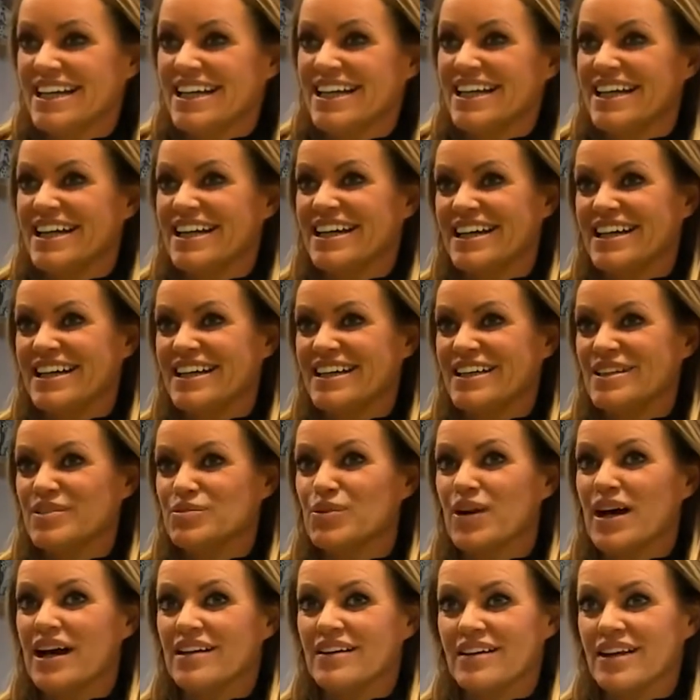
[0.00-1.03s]
And
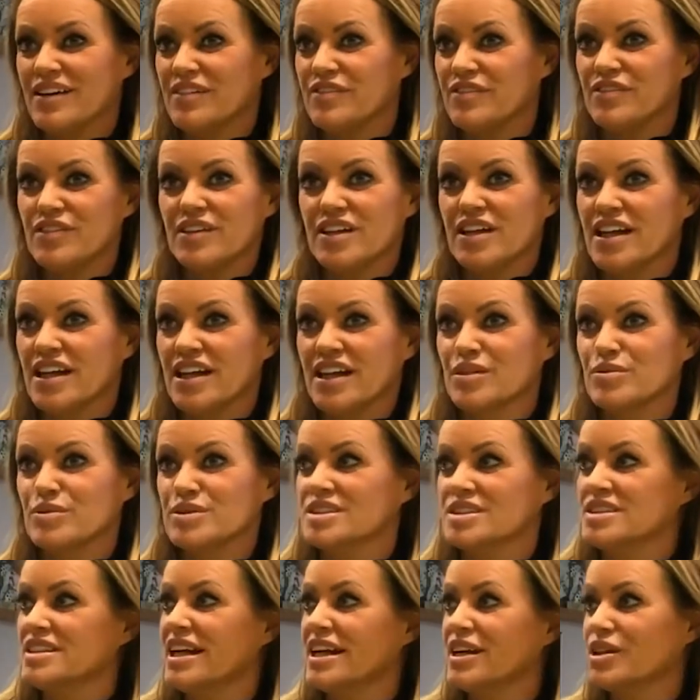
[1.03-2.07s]
while every kid
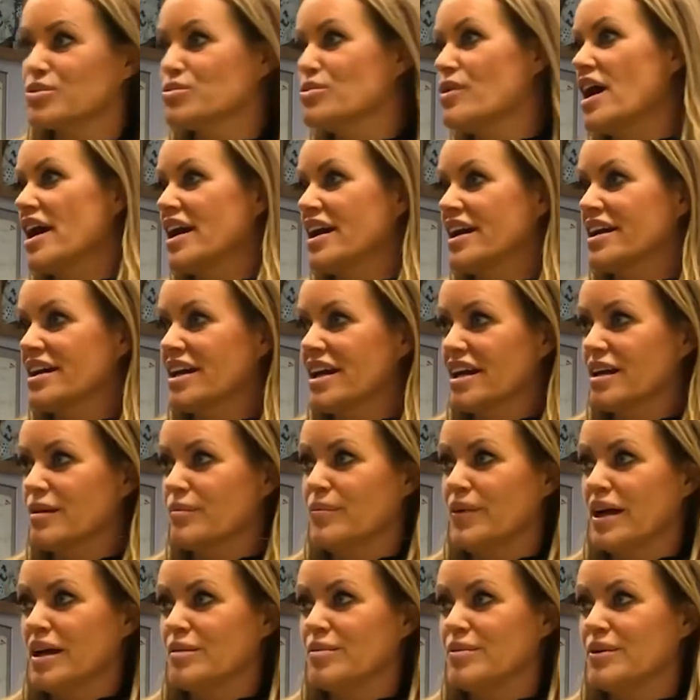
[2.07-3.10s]
was like crying like a
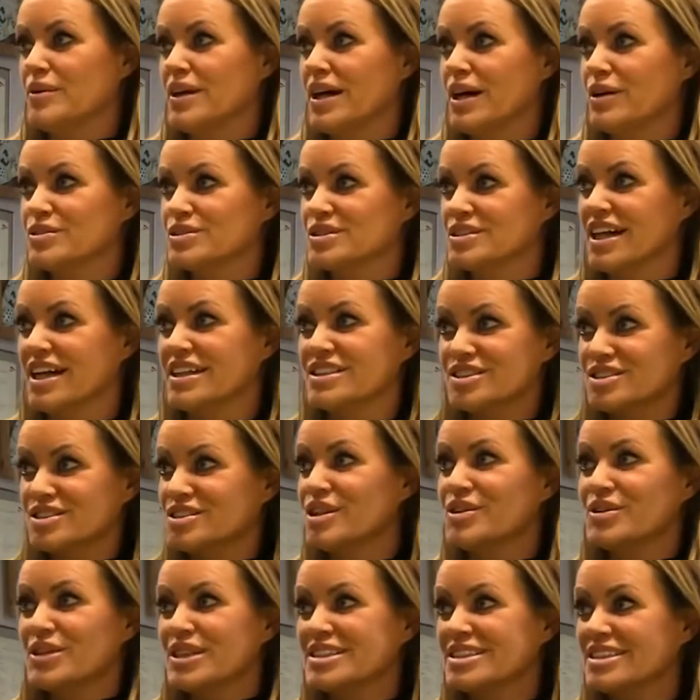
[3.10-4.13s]
baby, I was like
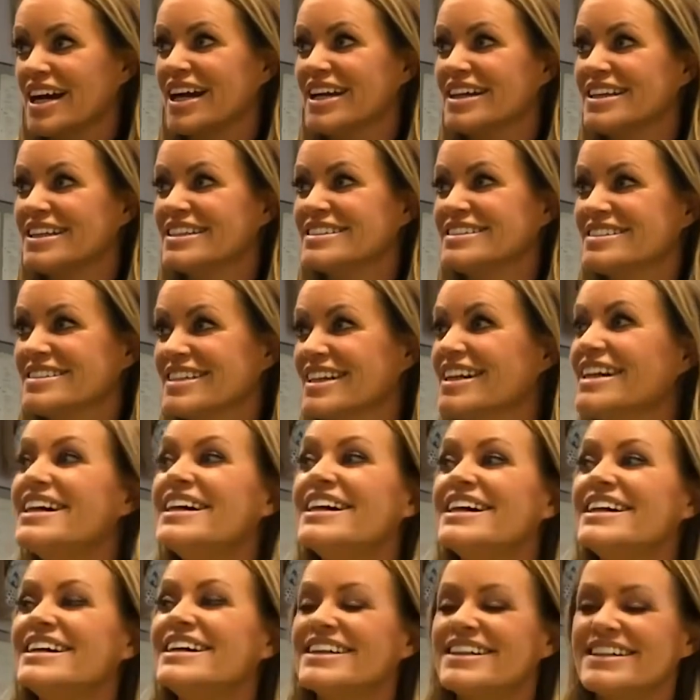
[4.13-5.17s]
so excited
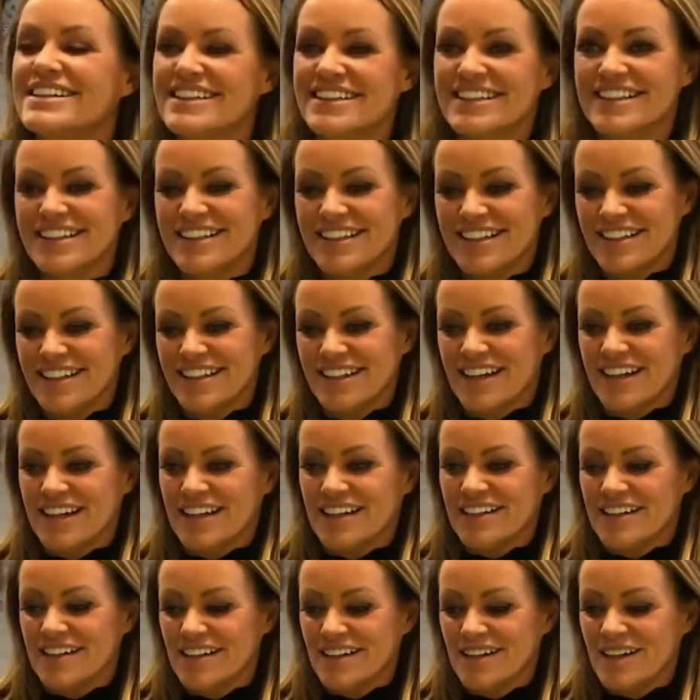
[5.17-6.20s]

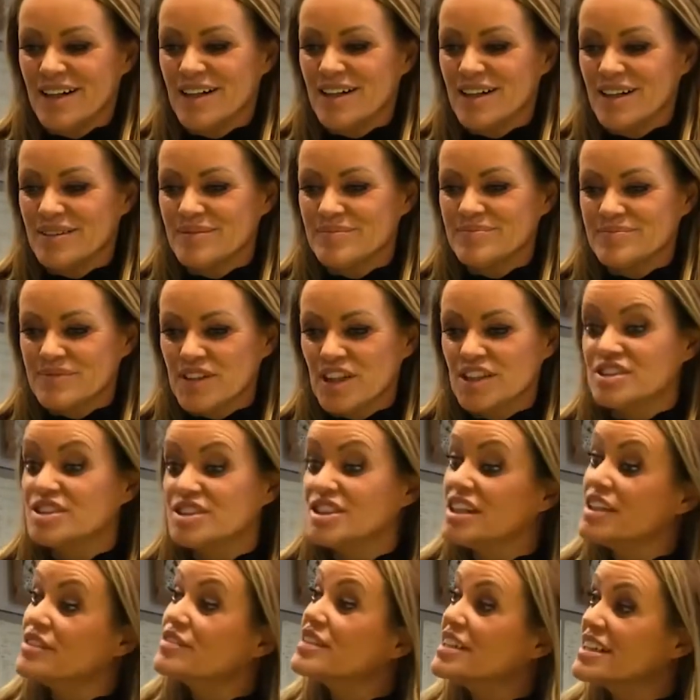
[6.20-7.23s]
and
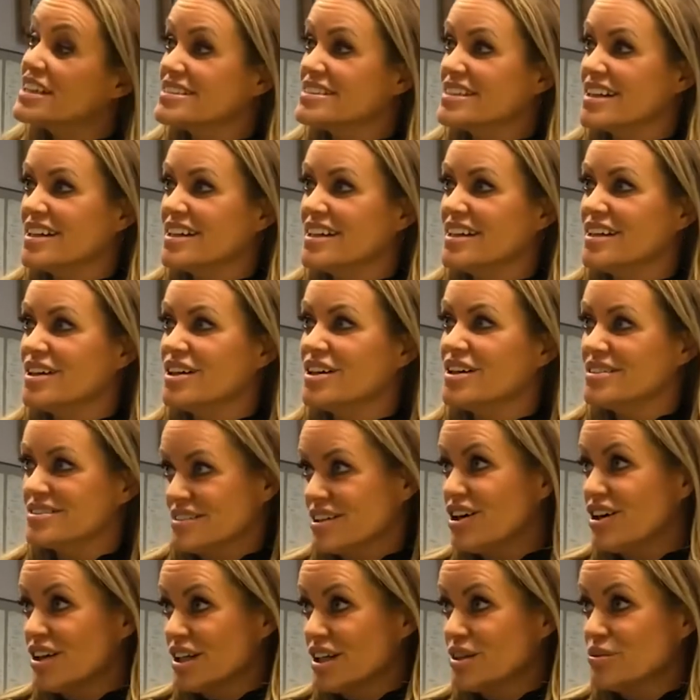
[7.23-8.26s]
achieved it
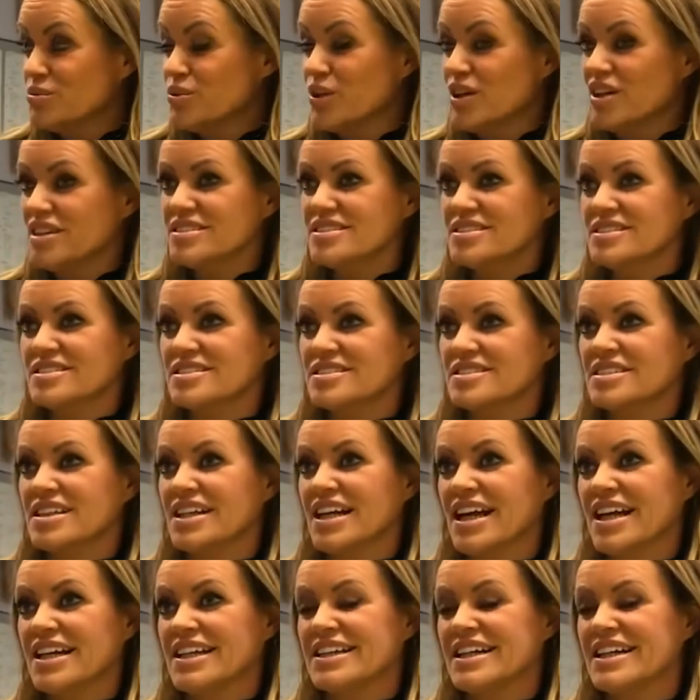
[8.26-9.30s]
all in once.
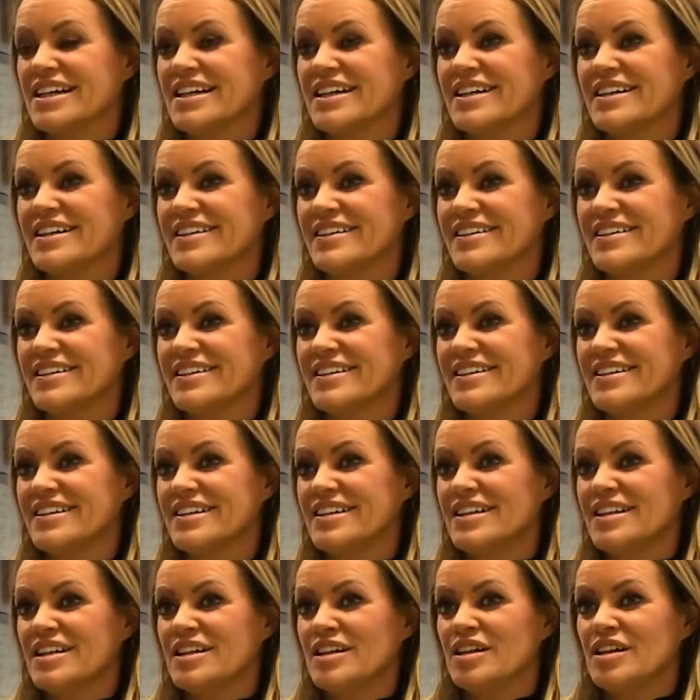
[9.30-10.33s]
And
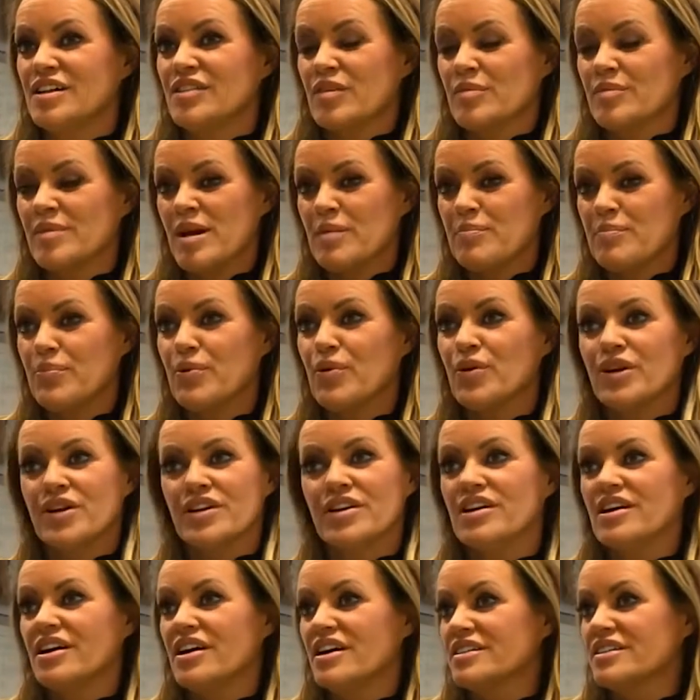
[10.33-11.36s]
from that
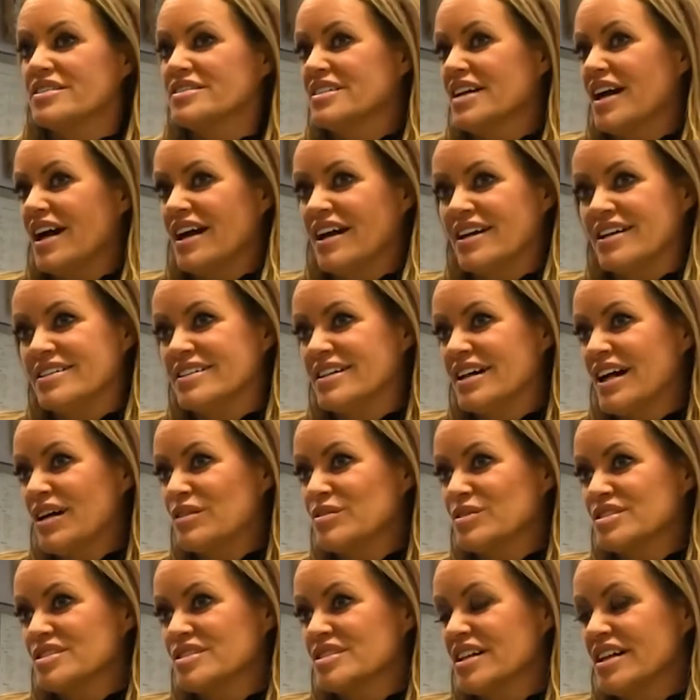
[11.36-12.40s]
point on, I
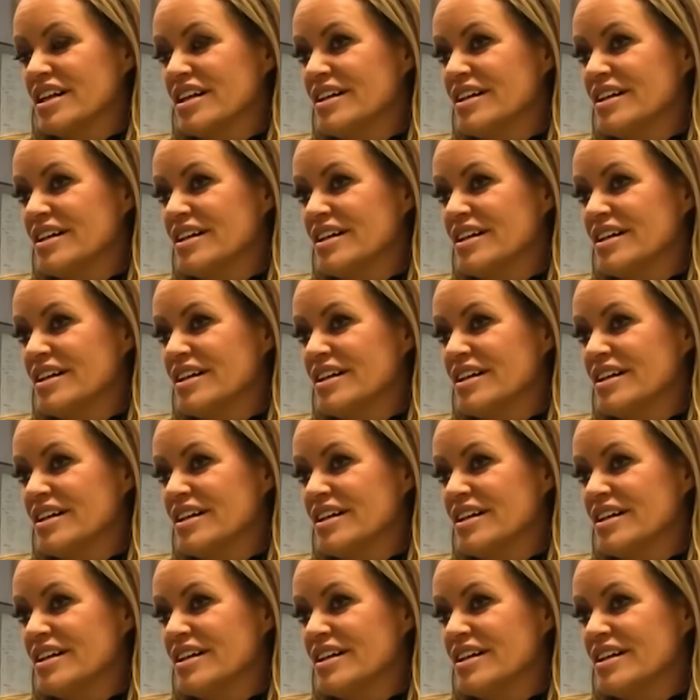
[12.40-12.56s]
was